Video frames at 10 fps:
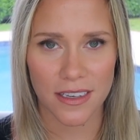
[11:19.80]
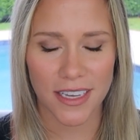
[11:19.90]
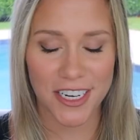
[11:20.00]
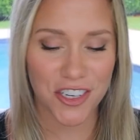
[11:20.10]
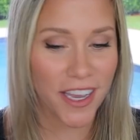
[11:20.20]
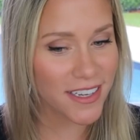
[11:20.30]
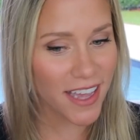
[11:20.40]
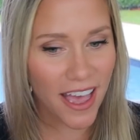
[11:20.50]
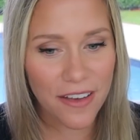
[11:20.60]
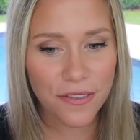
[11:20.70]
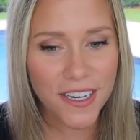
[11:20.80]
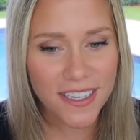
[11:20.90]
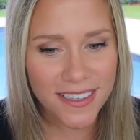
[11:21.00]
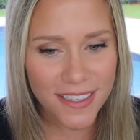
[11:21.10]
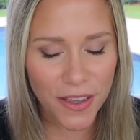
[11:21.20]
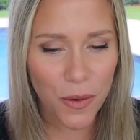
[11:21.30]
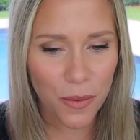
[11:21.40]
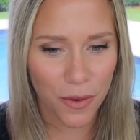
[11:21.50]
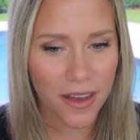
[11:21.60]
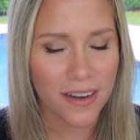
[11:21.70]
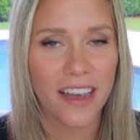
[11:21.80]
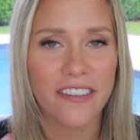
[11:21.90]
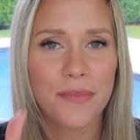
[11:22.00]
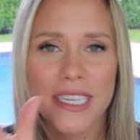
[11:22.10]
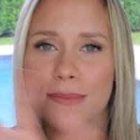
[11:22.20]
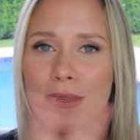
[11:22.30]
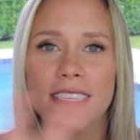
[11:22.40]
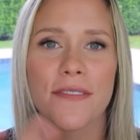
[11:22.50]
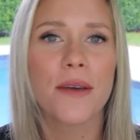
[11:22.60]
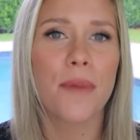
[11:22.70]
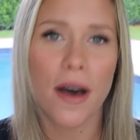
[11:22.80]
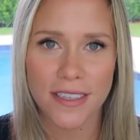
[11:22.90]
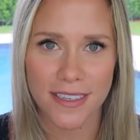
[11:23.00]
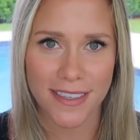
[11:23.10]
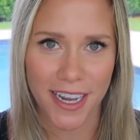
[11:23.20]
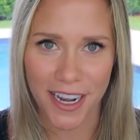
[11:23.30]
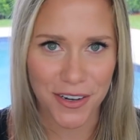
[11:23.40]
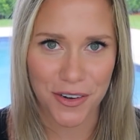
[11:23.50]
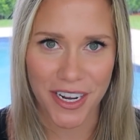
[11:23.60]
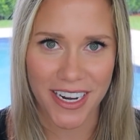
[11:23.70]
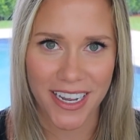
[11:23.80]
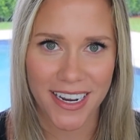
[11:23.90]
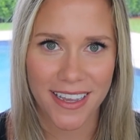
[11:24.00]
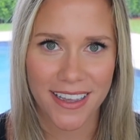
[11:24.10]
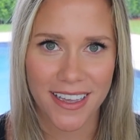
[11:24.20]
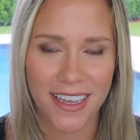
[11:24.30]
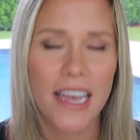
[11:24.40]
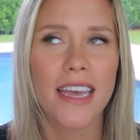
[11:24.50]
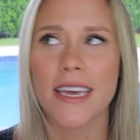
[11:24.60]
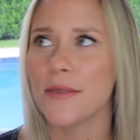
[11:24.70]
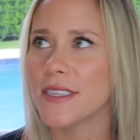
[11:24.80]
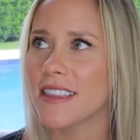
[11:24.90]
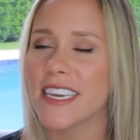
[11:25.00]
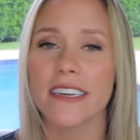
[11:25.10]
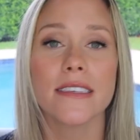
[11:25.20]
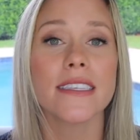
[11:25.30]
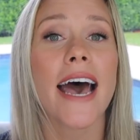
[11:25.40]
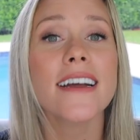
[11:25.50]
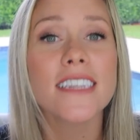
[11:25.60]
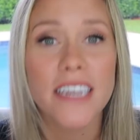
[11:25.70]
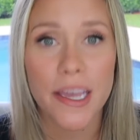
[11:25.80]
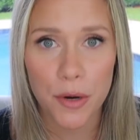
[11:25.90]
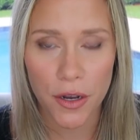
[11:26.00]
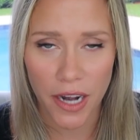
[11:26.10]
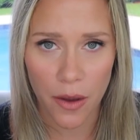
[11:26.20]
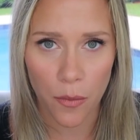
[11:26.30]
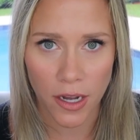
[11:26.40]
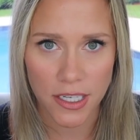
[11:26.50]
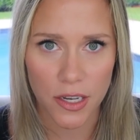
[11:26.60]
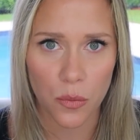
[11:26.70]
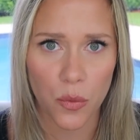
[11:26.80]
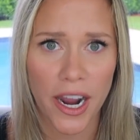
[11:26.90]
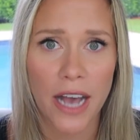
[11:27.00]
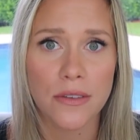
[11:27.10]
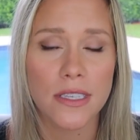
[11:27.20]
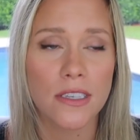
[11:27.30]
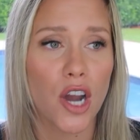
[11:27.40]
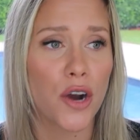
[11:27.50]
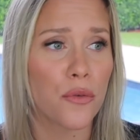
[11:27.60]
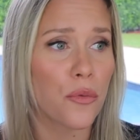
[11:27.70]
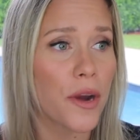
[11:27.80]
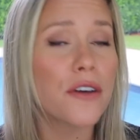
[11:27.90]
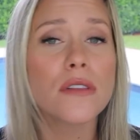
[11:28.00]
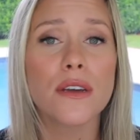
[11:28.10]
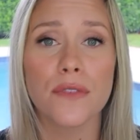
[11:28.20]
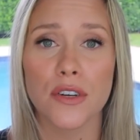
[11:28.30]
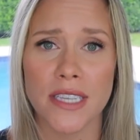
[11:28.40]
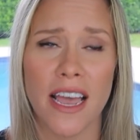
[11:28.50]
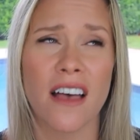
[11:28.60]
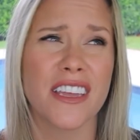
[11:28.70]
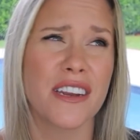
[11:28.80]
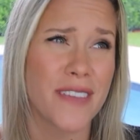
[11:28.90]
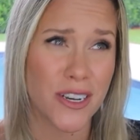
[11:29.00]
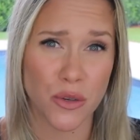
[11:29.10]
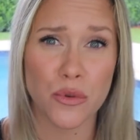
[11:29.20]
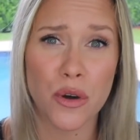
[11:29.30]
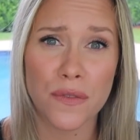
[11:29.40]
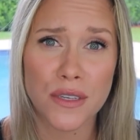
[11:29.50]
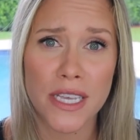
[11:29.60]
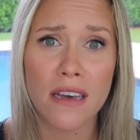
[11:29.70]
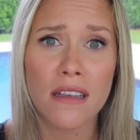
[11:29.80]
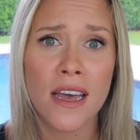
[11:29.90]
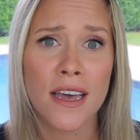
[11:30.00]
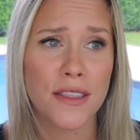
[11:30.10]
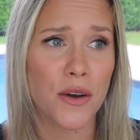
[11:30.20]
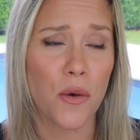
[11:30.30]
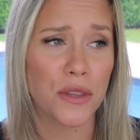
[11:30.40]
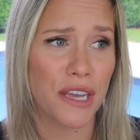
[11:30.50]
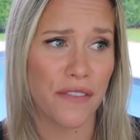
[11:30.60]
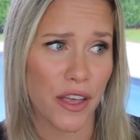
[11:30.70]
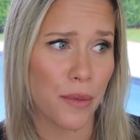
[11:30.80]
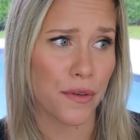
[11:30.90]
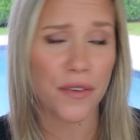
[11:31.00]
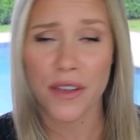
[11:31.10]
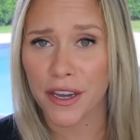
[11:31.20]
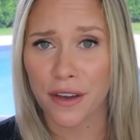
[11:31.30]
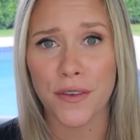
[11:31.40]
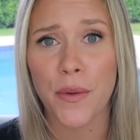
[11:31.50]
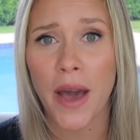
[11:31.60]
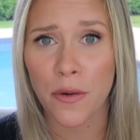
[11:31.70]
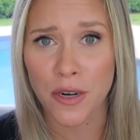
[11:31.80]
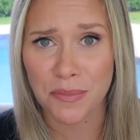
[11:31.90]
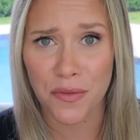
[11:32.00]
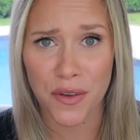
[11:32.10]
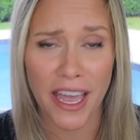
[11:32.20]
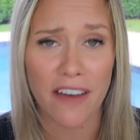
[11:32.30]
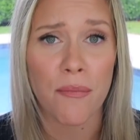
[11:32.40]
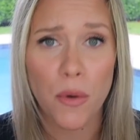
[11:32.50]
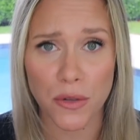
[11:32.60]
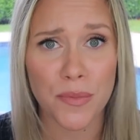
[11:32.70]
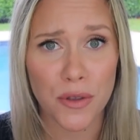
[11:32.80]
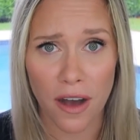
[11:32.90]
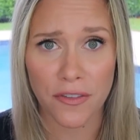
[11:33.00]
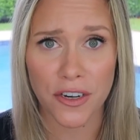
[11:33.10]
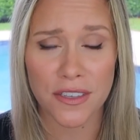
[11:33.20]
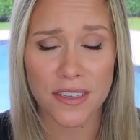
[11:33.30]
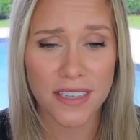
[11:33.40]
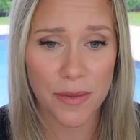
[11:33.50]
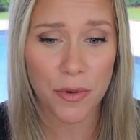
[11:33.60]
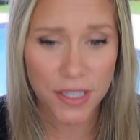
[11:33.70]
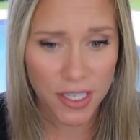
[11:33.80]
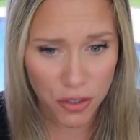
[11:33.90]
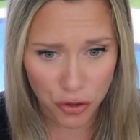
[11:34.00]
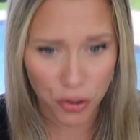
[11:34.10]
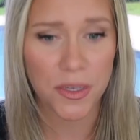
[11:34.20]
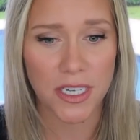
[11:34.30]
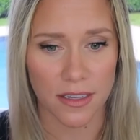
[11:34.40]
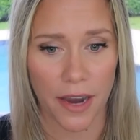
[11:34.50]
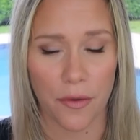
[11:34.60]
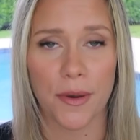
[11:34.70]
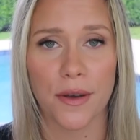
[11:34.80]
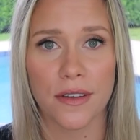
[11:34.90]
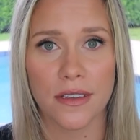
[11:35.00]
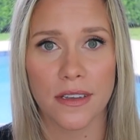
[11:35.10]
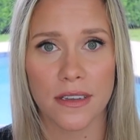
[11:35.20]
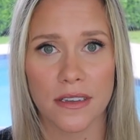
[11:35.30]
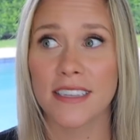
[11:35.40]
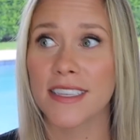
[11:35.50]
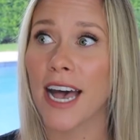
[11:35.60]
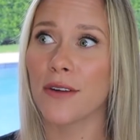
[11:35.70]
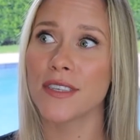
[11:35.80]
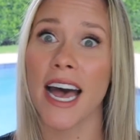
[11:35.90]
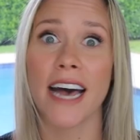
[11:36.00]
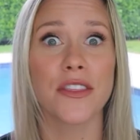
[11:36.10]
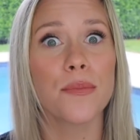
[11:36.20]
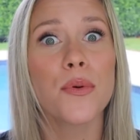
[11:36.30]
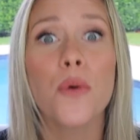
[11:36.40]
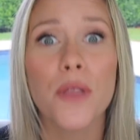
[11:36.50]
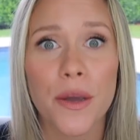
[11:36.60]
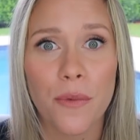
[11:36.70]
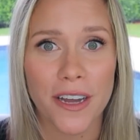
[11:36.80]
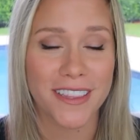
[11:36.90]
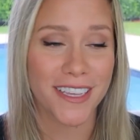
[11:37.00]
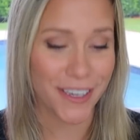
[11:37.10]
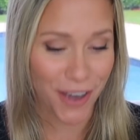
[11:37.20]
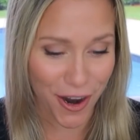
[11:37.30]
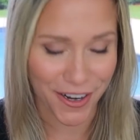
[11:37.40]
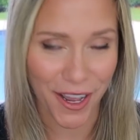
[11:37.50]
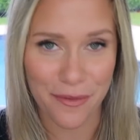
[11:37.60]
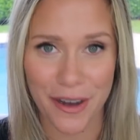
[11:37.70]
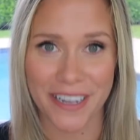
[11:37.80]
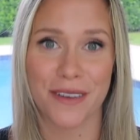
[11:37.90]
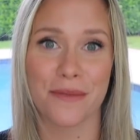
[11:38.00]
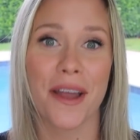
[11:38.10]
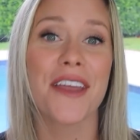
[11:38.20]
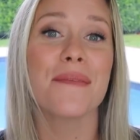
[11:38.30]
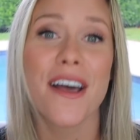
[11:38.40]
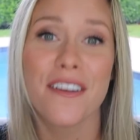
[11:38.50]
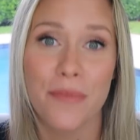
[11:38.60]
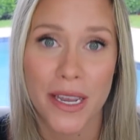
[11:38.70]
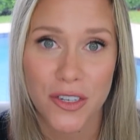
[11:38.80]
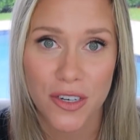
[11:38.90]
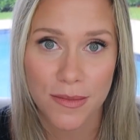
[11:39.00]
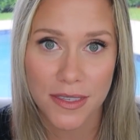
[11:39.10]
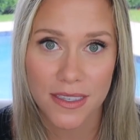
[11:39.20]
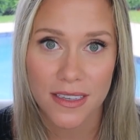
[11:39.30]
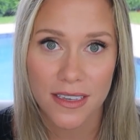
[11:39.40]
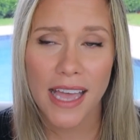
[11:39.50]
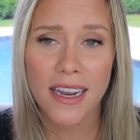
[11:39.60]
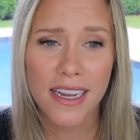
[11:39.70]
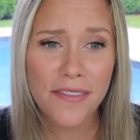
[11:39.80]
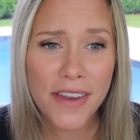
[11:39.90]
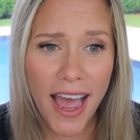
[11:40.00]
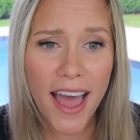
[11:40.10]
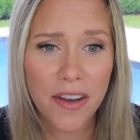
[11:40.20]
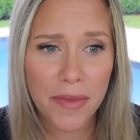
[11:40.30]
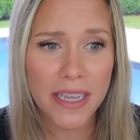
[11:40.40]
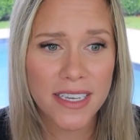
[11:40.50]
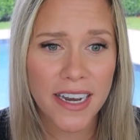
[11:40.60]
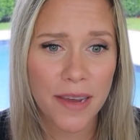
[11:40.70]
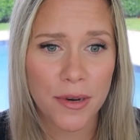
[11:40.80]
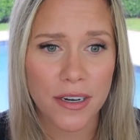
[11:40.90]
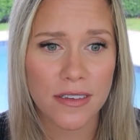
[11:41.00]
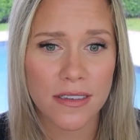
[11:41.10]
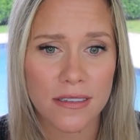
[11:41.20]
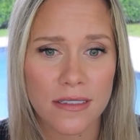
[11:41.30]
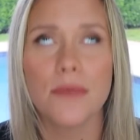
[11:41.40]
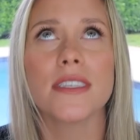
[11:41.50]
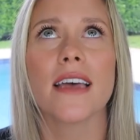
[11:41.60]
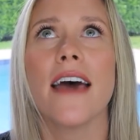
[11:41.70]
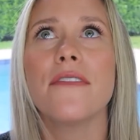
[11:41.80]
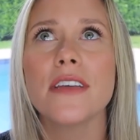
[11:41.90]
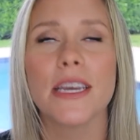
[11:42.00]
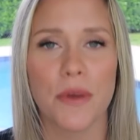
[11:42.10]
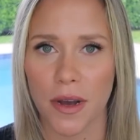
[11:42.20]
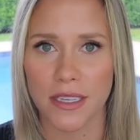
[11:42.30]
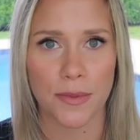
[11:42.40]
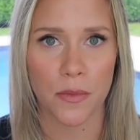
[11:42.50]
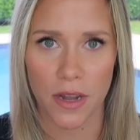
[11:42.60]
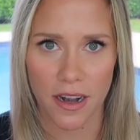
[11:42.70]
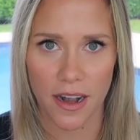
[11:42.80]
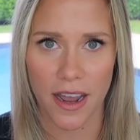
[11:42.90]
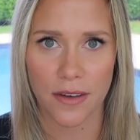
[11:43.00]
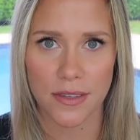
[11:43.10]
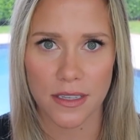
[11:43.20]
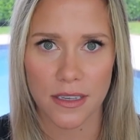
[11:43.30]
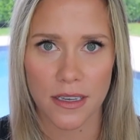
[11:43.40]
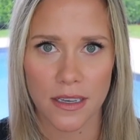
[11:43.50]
It checked every single one of my specific boxes that I had created. It was in the exact neighborhood I wanted, where houses are rarely for sale, and if they do go for sale, they're only available for like a few hours before they have multiple offers. This neighborhood's extremely desirable. This house had the pool I wanted, the yard I wanted, the right amount of bedrooms, and it even had amazing neighbors. It was everything we possibly wanted in a house.